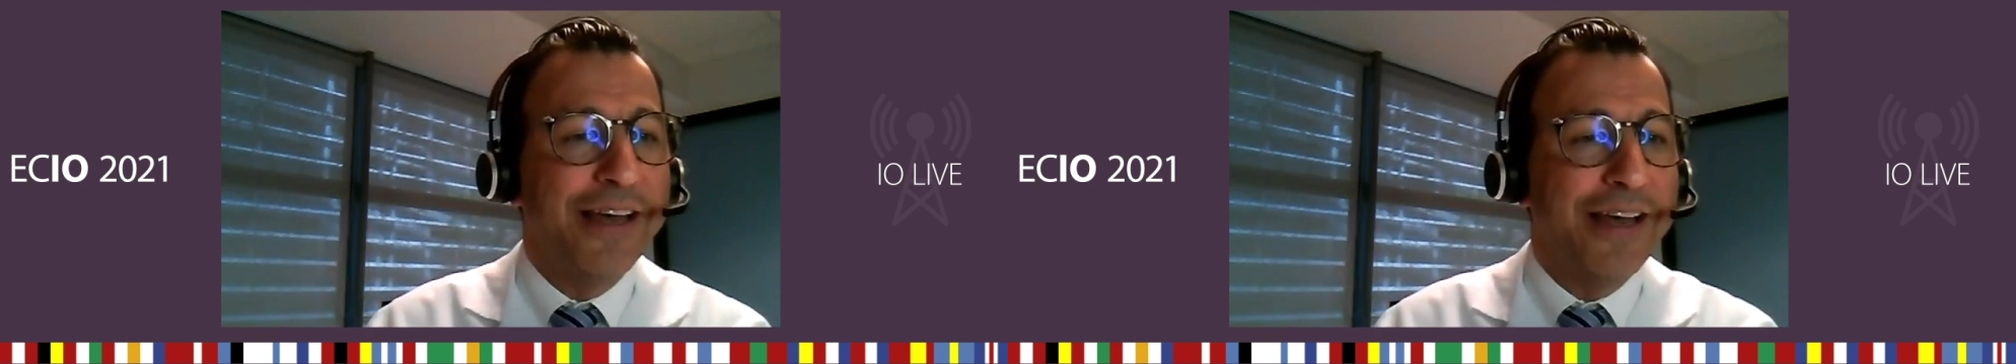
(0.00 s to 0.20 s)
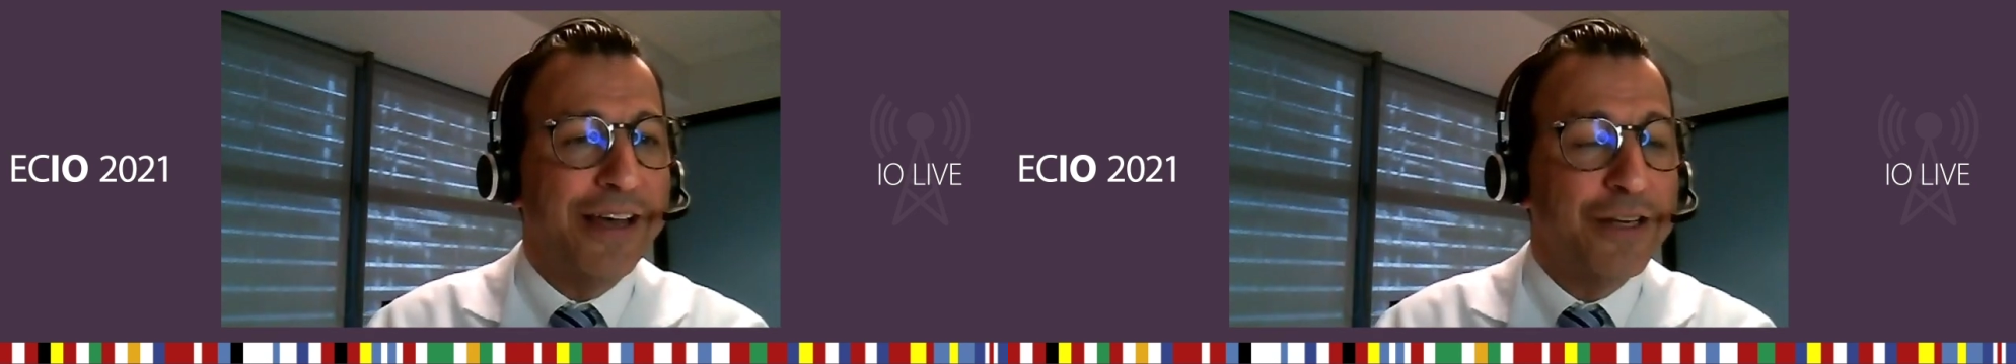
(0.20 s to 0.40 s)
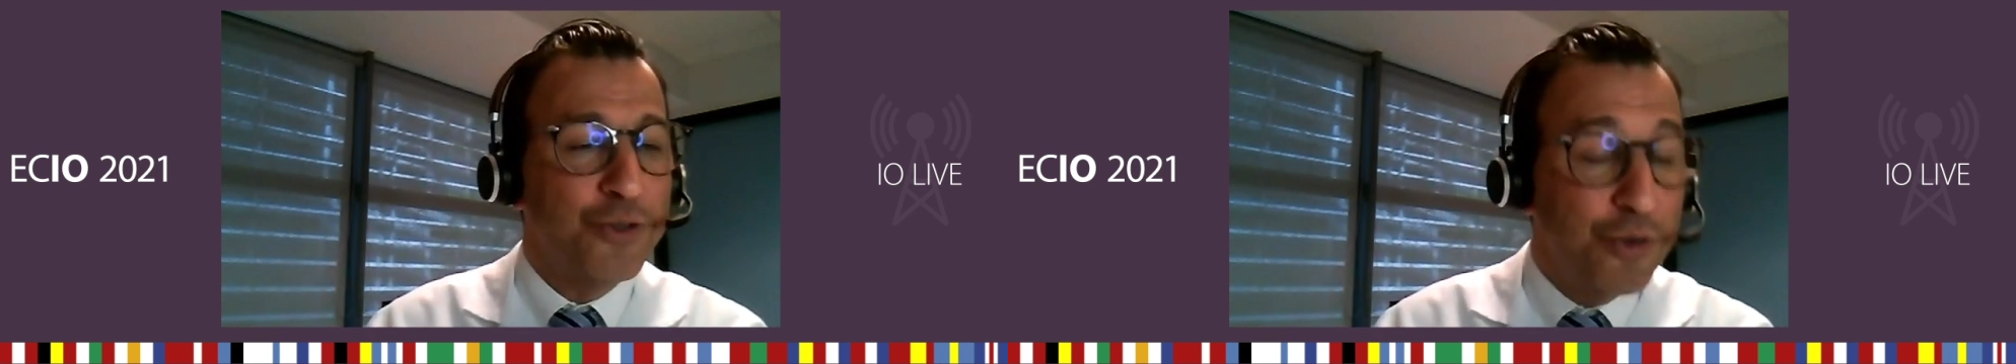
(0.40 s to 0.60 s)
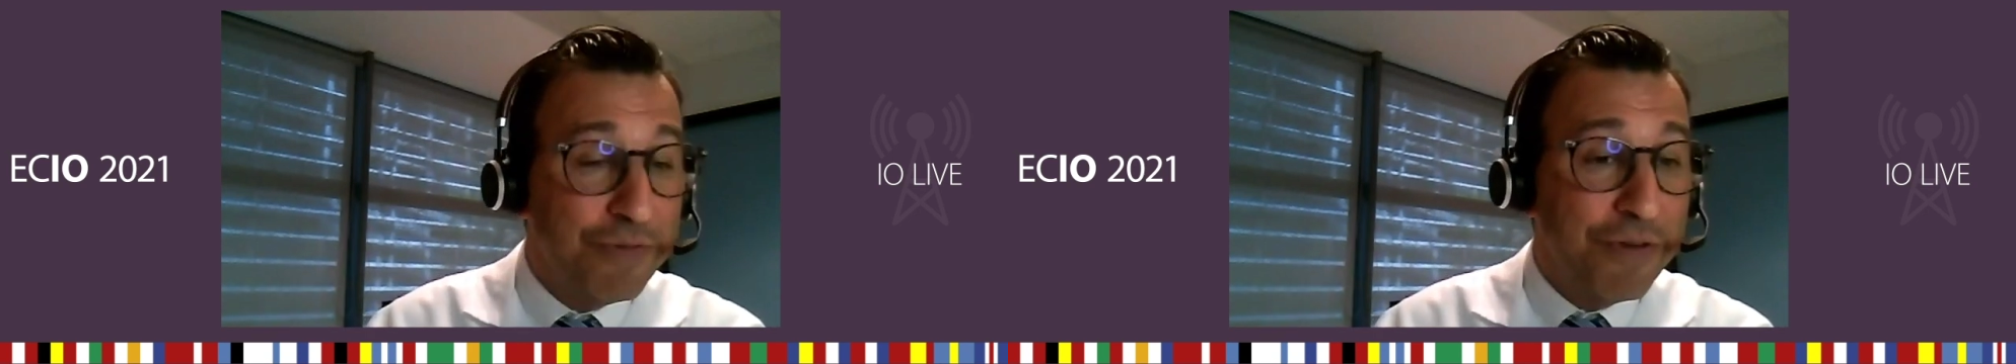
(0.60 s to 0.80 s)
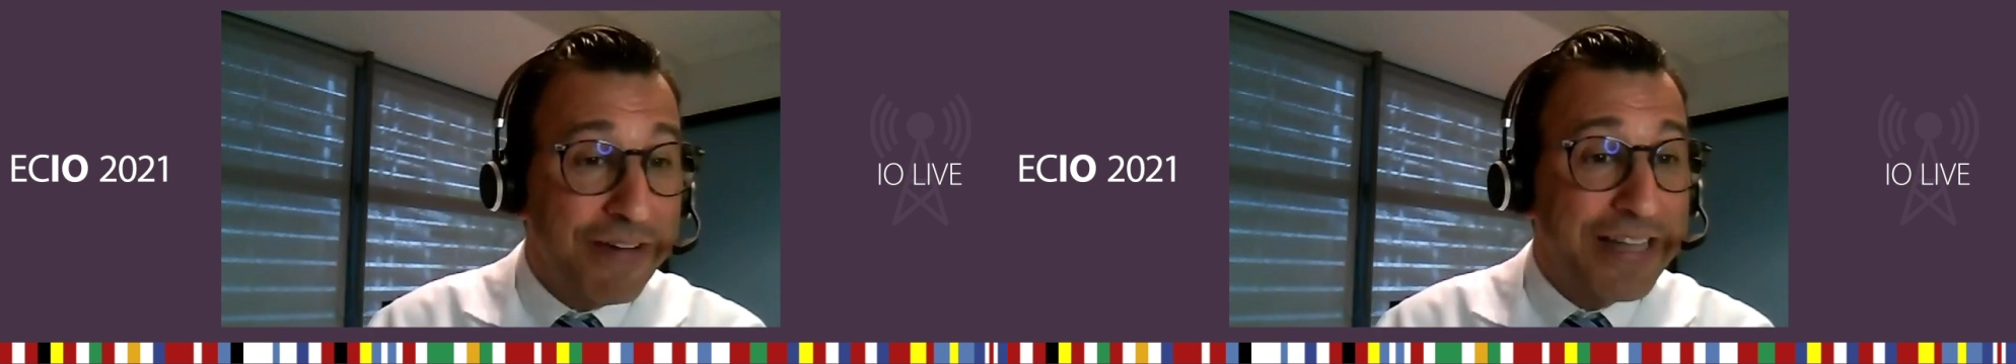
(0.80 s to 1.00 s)
uh, should
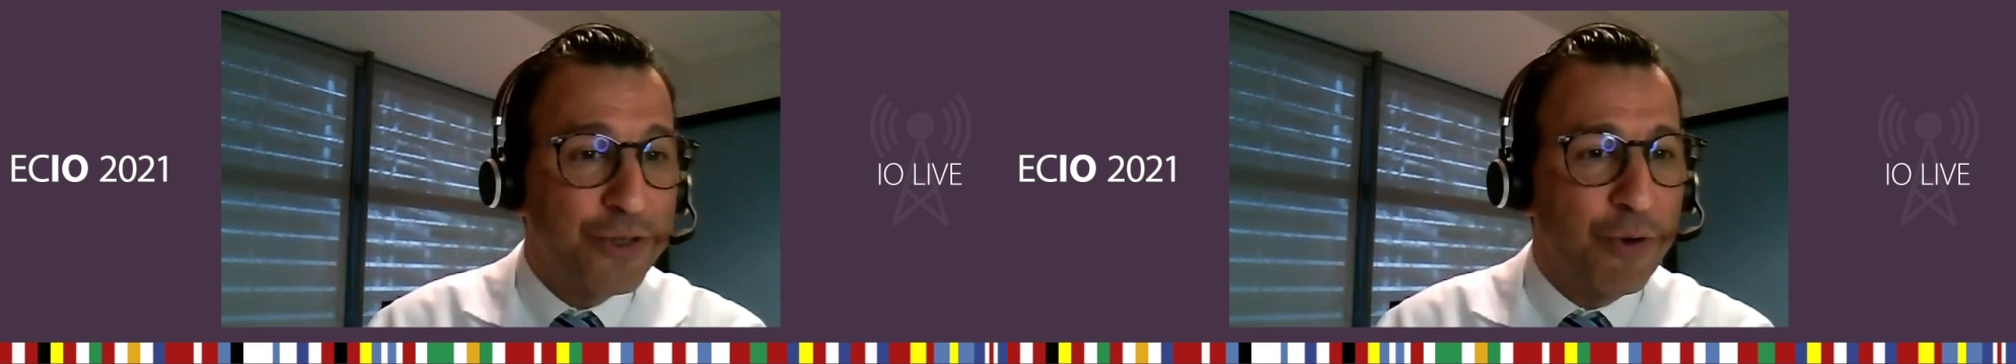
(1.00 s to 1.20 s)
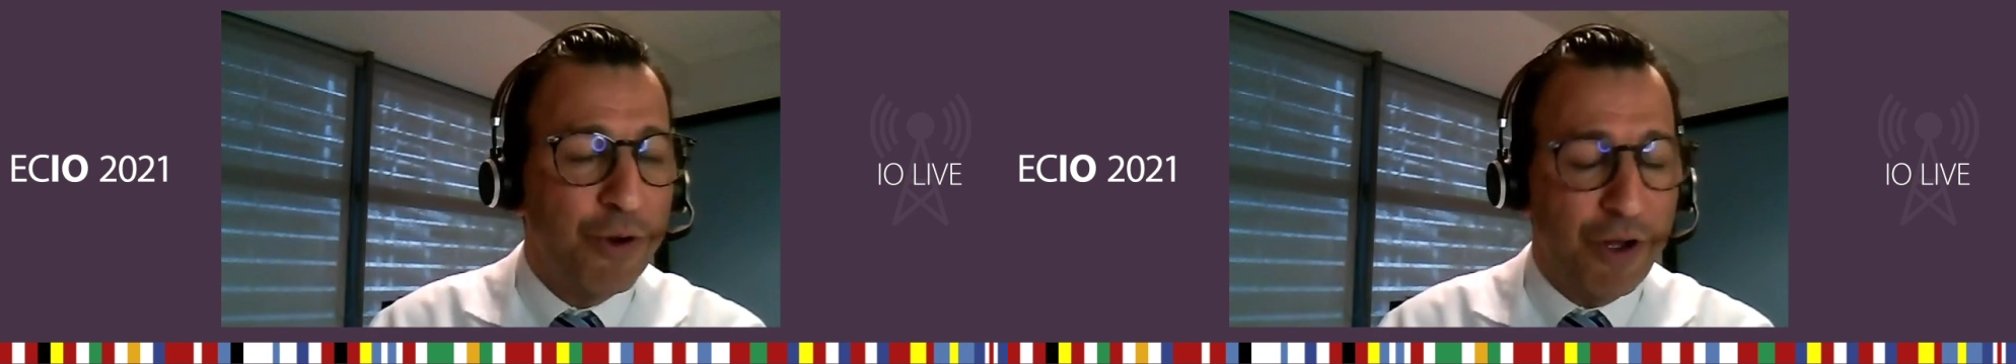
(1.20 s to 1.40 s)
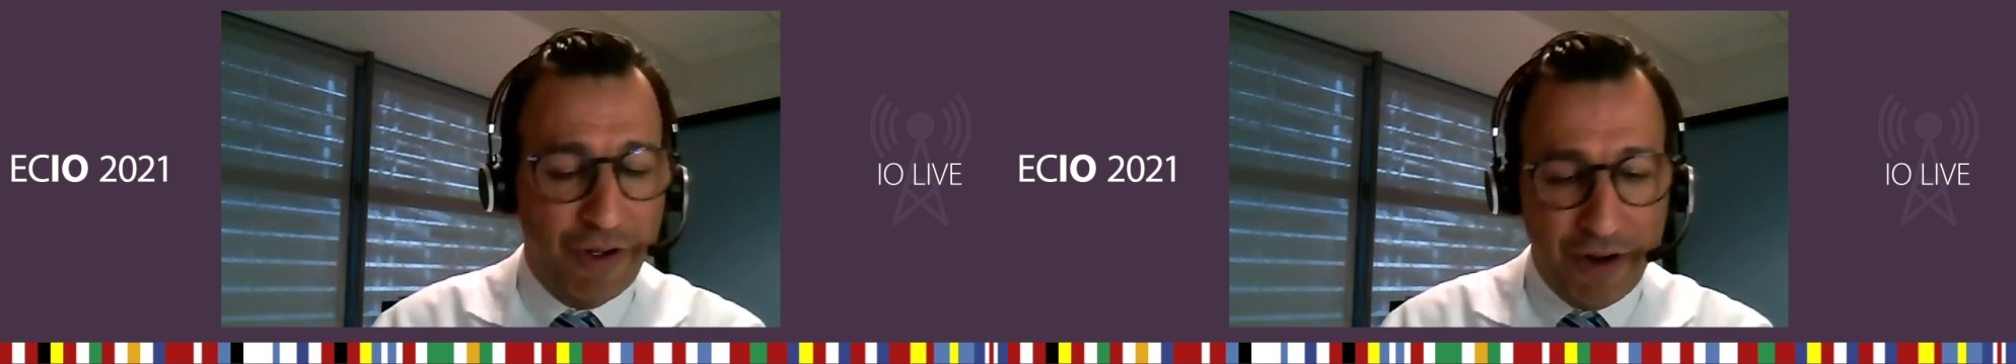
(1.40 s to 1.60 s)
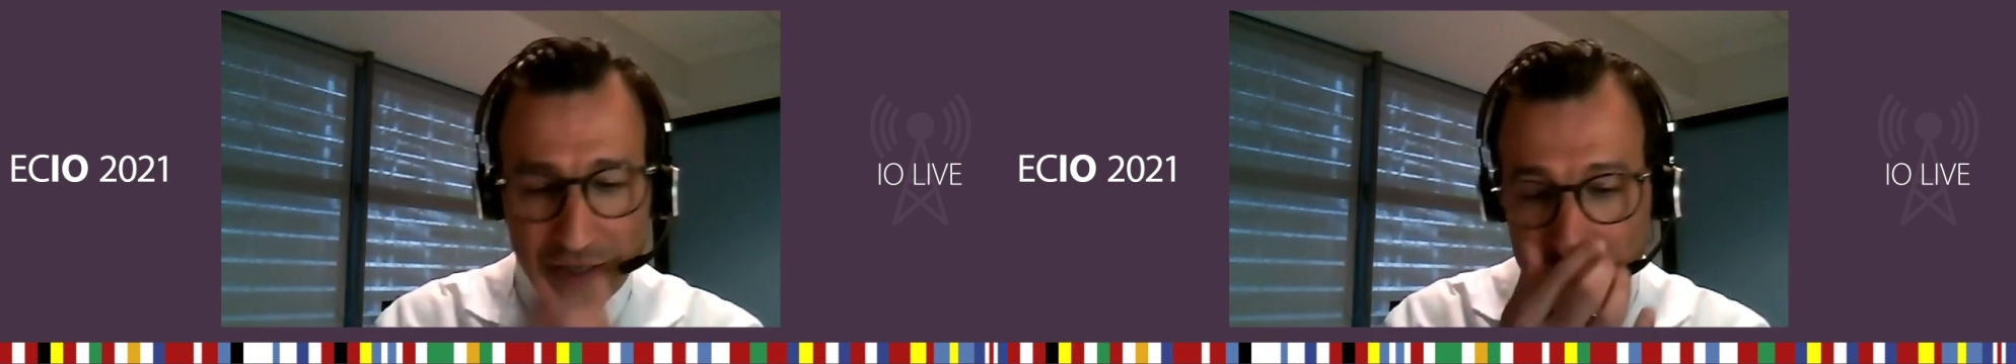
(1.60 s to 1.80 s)
we wait so long or not?